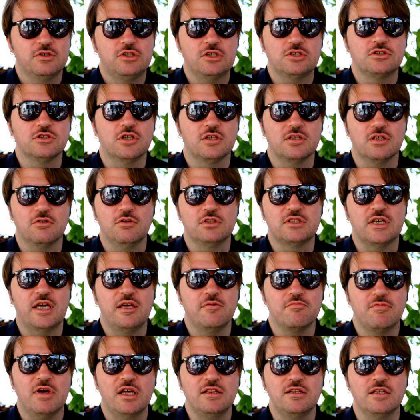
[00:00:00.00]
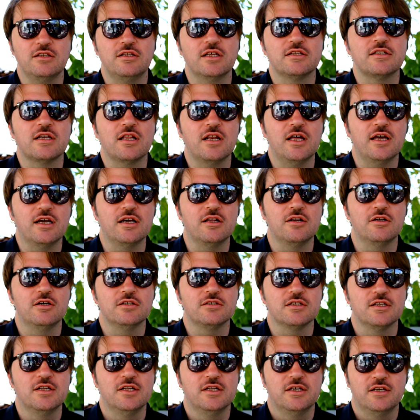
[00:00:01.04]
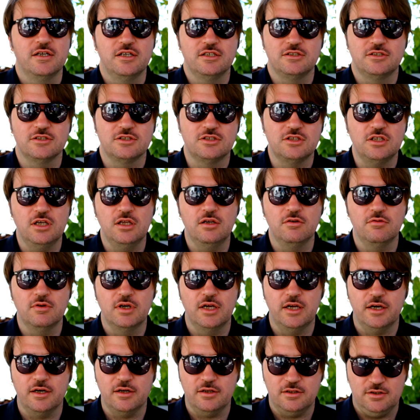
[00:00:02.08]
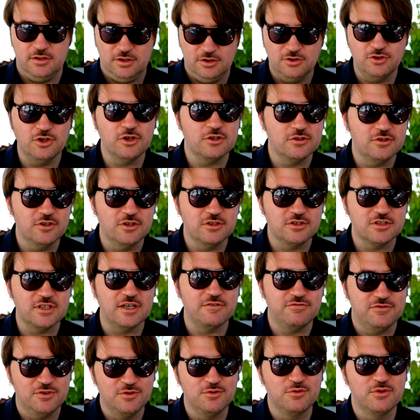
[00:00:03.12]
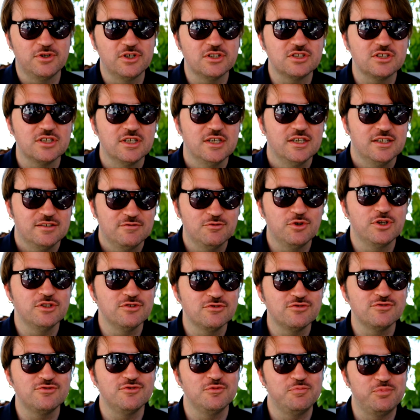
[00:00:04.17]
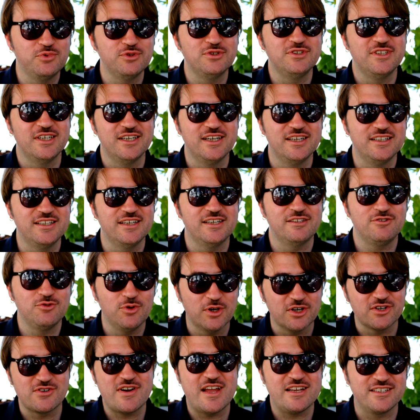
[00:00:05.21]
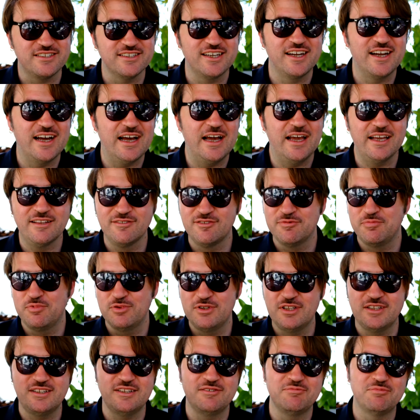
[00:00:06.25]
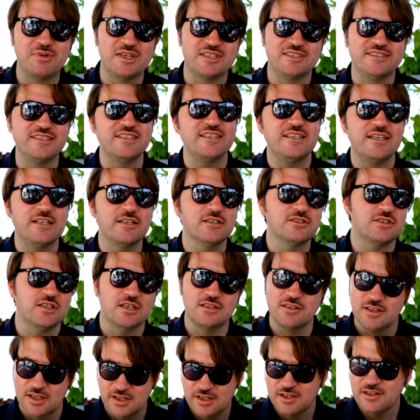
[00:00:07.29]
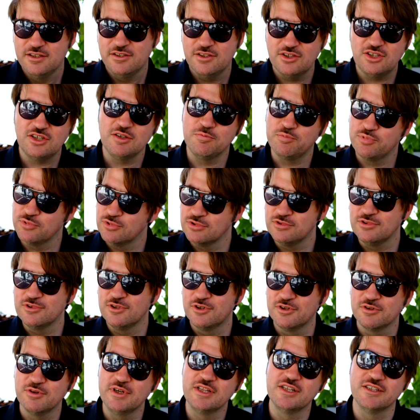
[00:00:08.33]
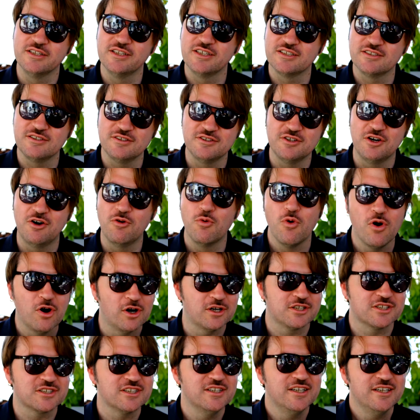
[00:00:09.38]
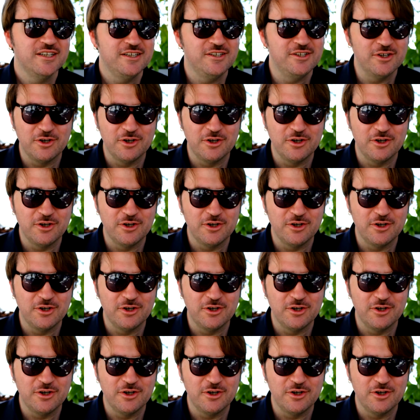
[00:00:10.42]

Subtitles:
But it's not what I invented that I like a lot, is the scene where the doctors afterwards want to put to arrest the guy and to put it in Bastille. They said, he put your illness, you know, worse.